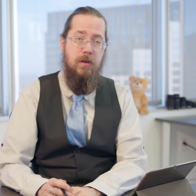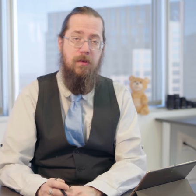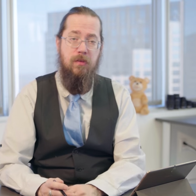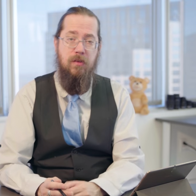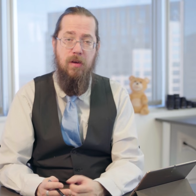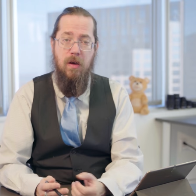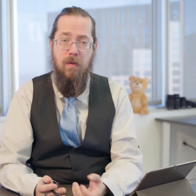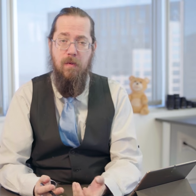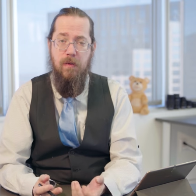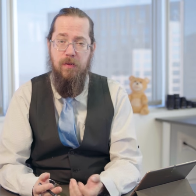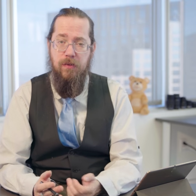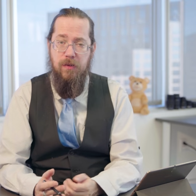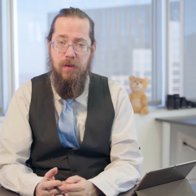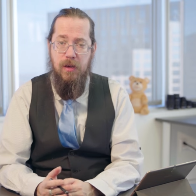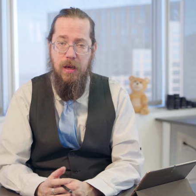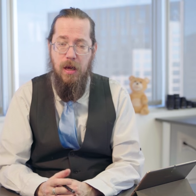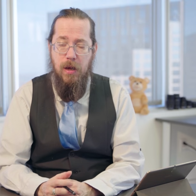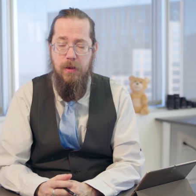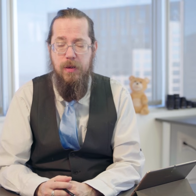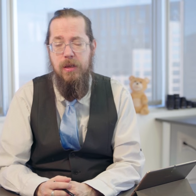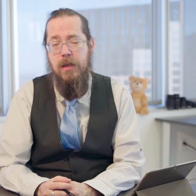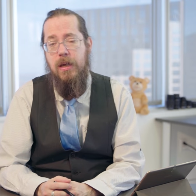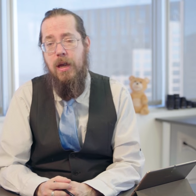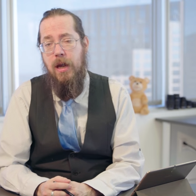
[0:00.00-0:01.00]
discovers that
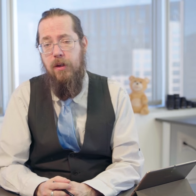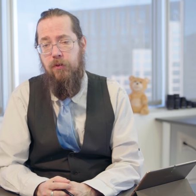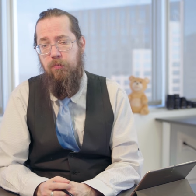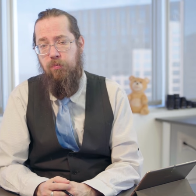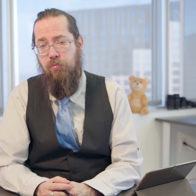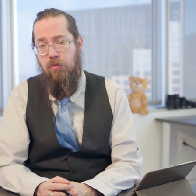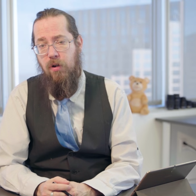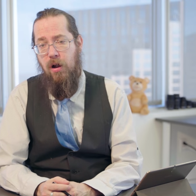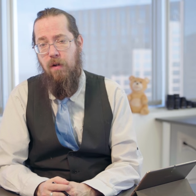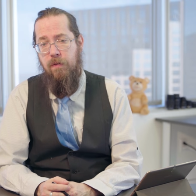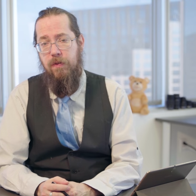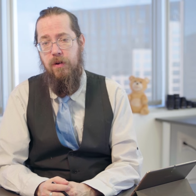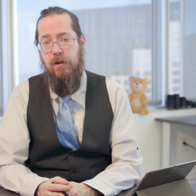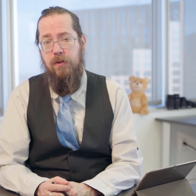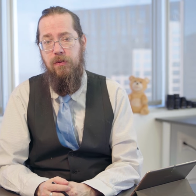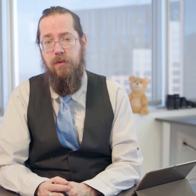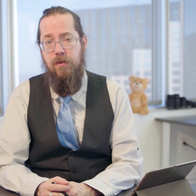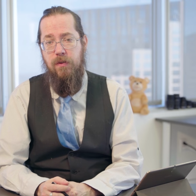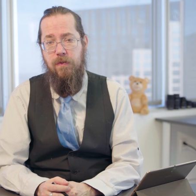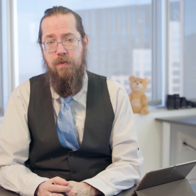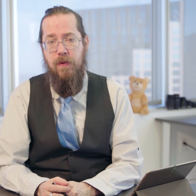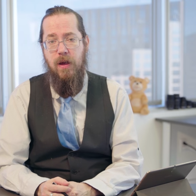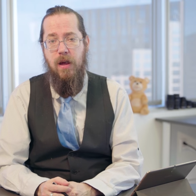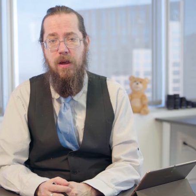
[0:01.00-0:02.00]
now he has provenance
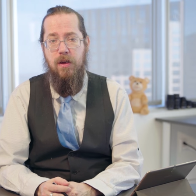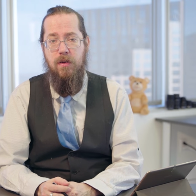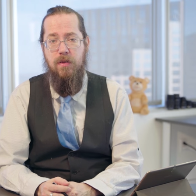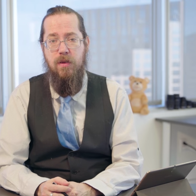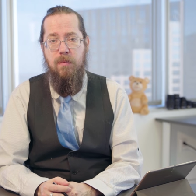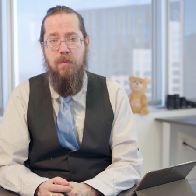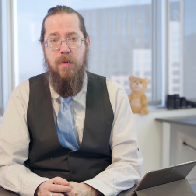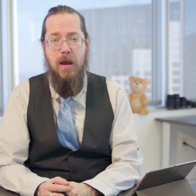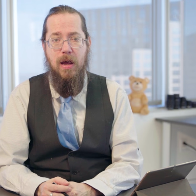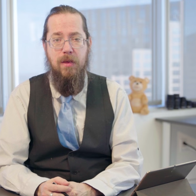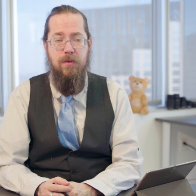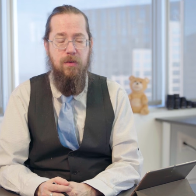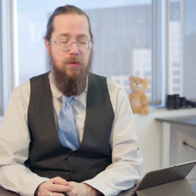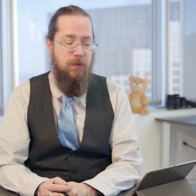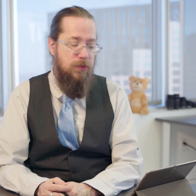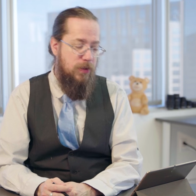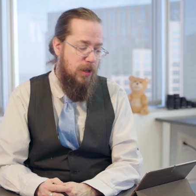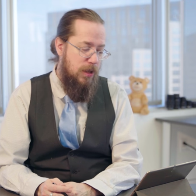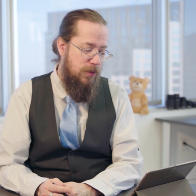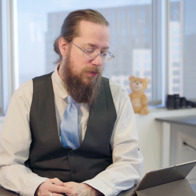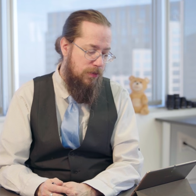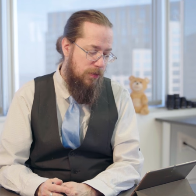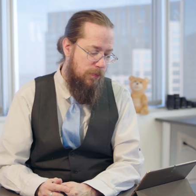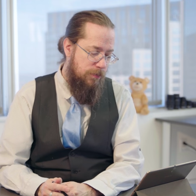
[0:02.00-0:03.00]
of the value that Matthew
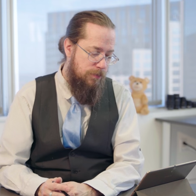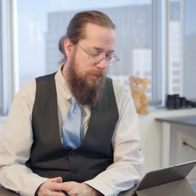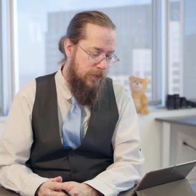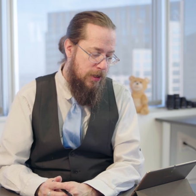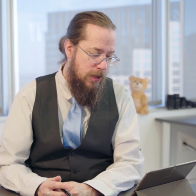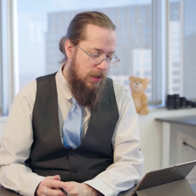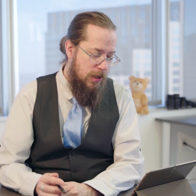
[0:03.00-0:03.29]
sent him.